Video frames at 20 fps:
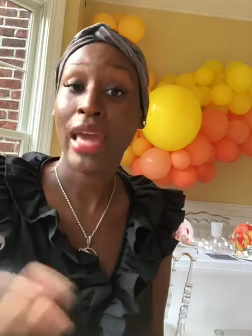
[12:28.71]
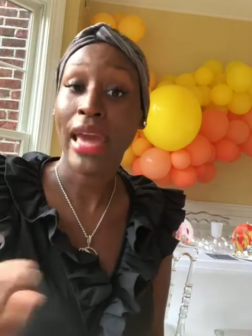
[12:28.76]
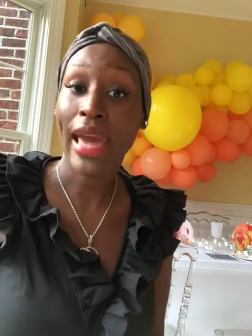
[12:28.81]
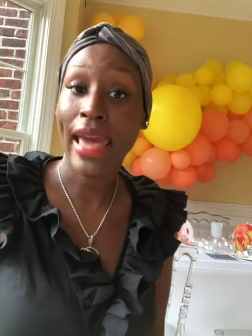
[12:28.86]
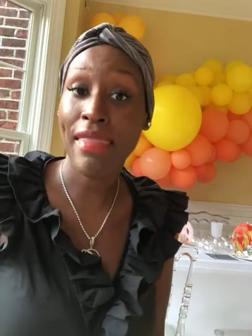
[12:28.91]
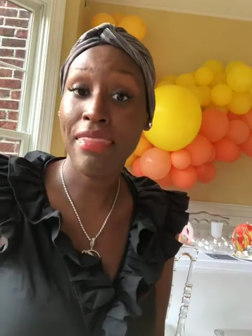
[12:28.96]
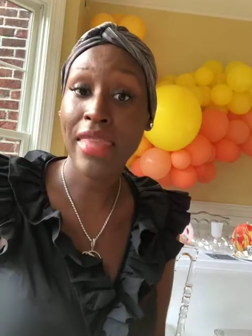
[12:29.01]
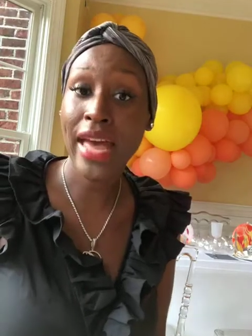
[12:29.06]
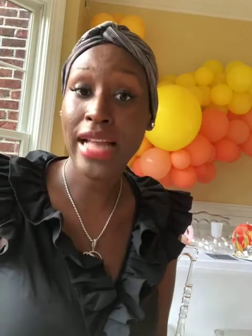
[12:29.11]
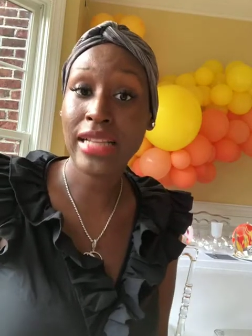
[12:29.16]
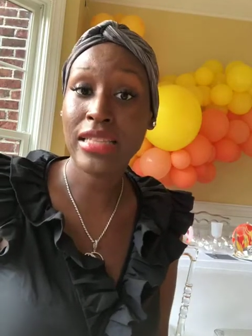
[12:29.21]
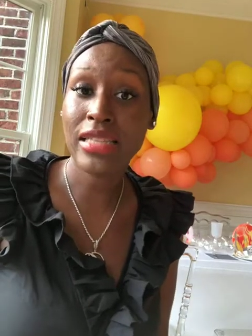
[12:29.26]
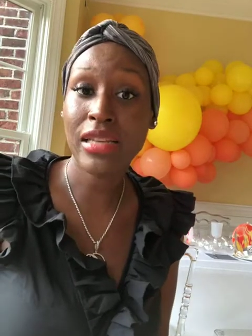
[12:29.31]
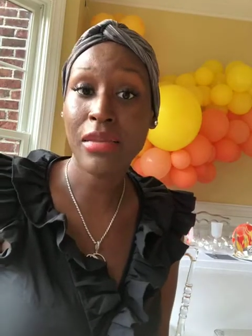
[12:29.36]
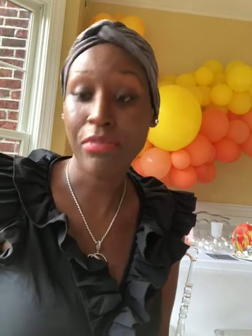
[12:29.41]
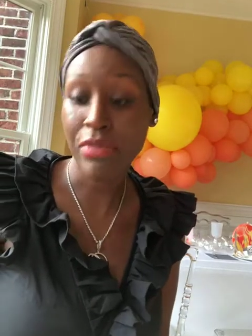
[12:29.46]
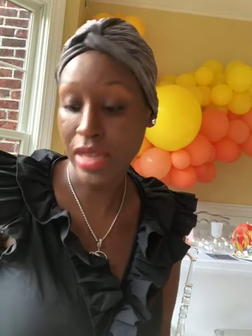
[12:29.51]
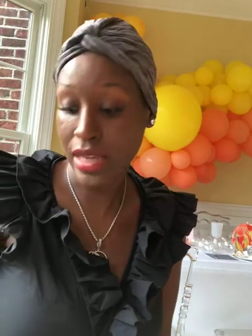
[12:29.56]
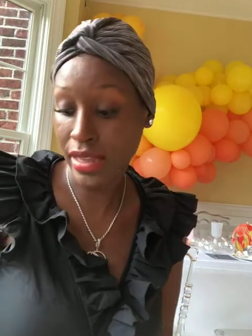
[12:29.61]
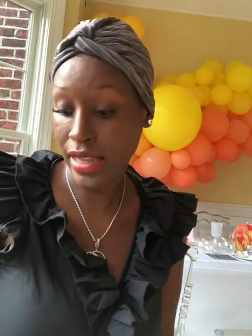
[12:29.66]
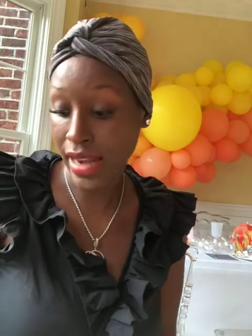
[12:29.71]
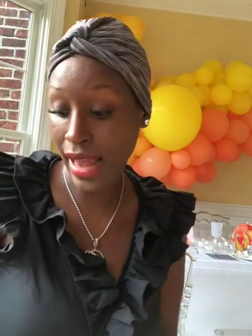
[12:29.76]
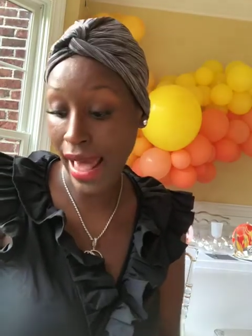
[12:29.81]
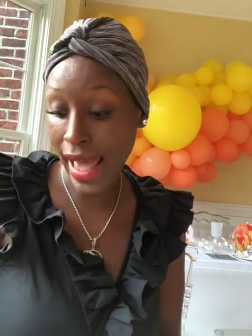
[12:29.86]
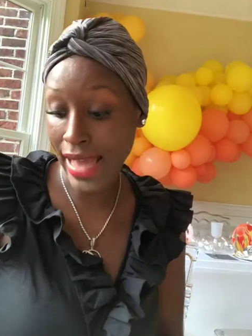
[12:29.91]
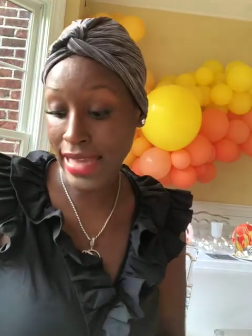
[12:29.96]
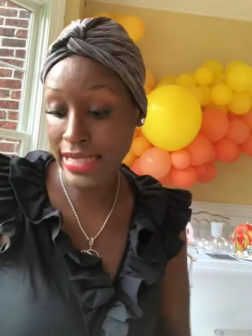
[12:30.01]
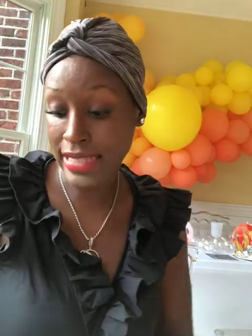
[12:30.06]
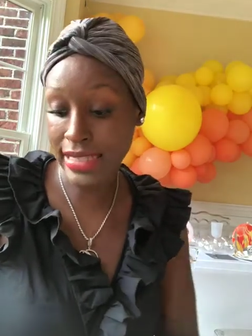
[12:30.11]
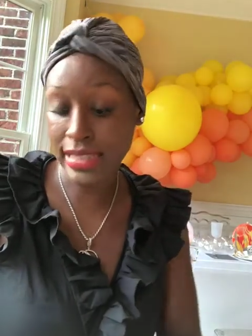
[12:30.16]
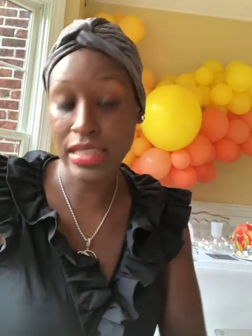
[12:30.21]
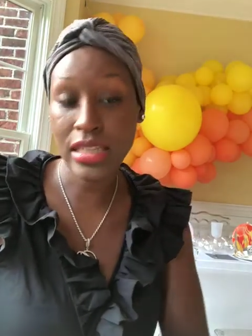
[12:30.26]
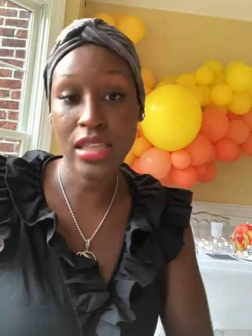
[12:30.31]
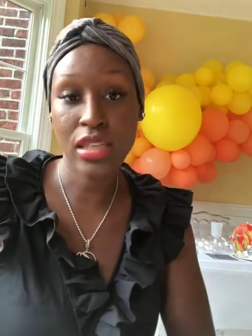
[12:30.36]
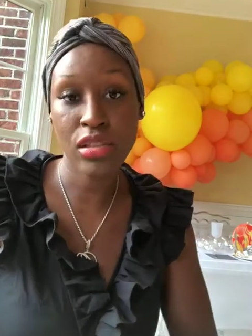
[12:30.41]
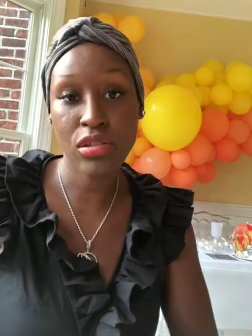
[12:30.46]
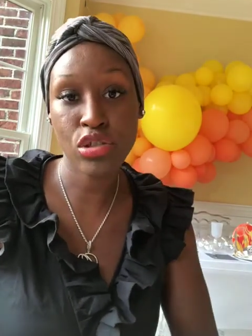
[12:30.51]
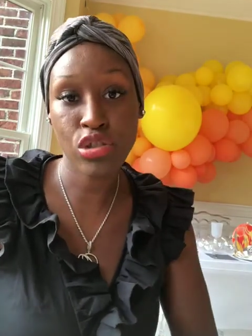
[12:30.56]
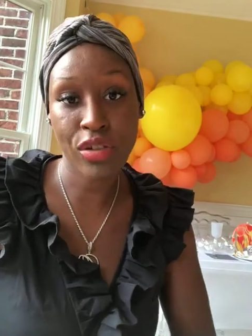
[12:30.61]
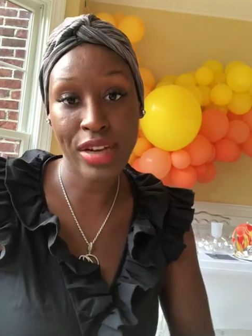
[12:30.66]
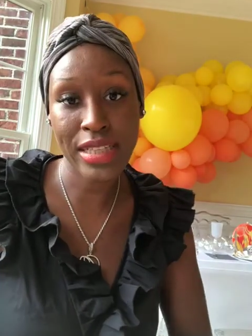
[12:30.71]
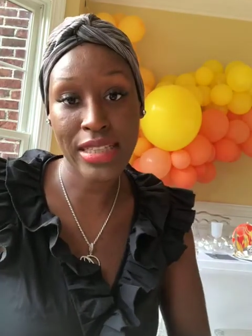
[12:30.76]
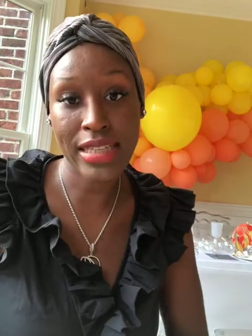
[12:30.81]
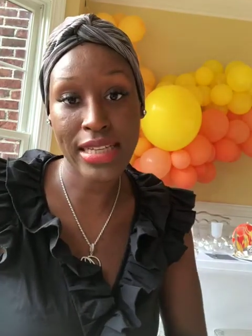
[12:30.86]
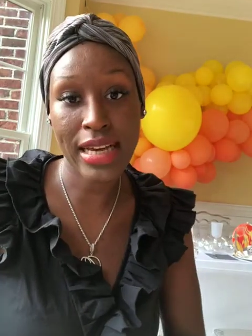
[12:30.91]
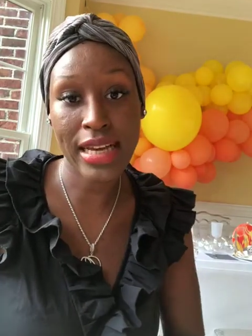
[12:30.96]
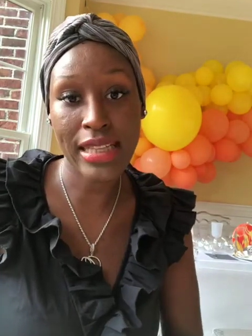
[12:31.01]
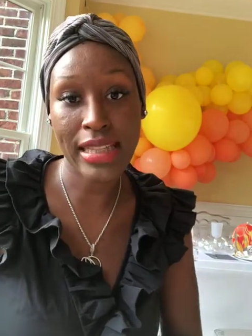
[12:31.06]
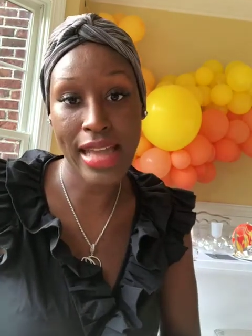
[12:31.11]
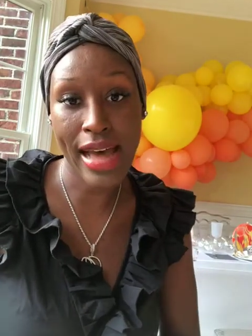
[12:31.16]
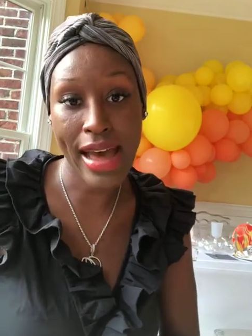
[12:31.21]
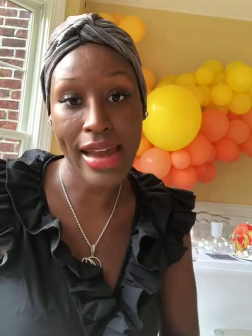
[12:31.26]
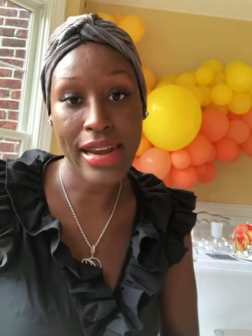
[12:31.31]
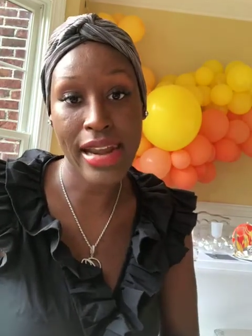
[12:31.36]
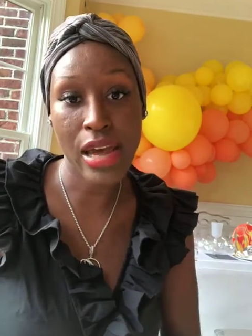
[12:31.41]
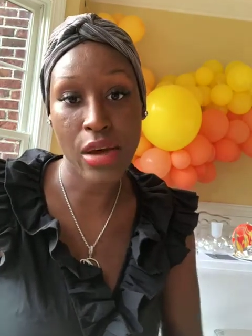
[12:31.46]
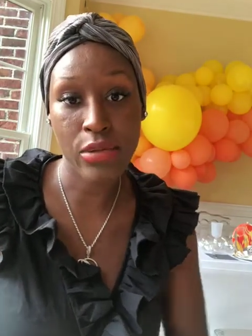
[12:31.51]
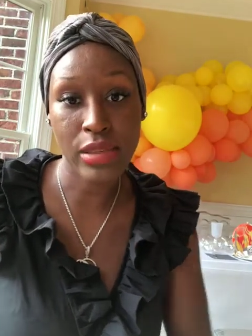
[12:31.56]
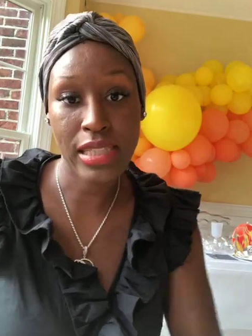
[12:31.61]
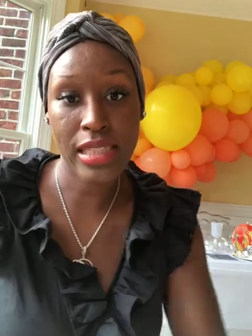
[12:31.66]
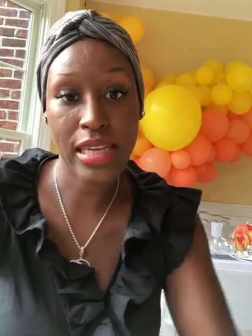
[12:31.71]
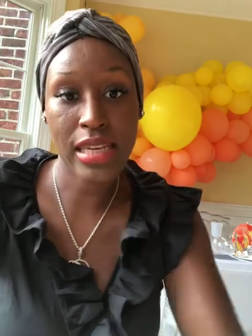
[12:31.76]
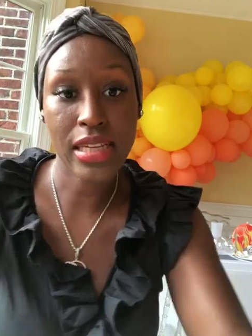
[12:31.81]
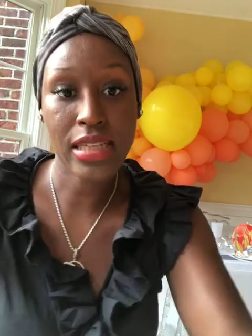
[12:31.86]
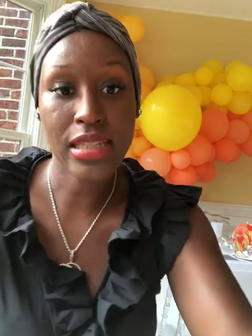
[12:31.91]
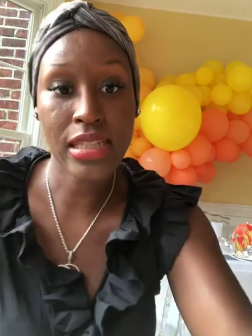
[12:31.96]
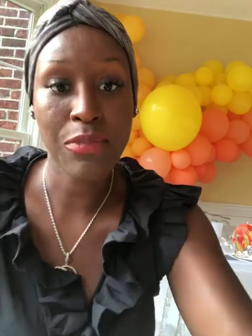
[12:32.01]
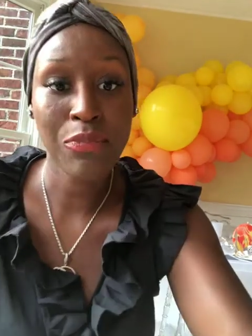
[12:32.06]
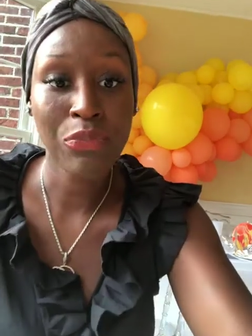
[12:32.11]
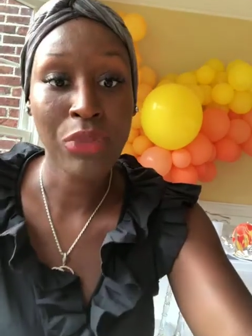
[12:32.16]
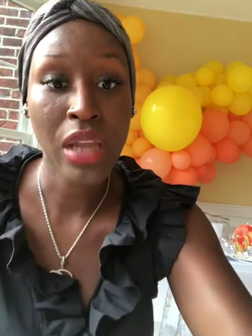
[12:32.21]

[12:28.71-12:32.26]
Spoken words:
And that's something that I see trending a lot nowadays.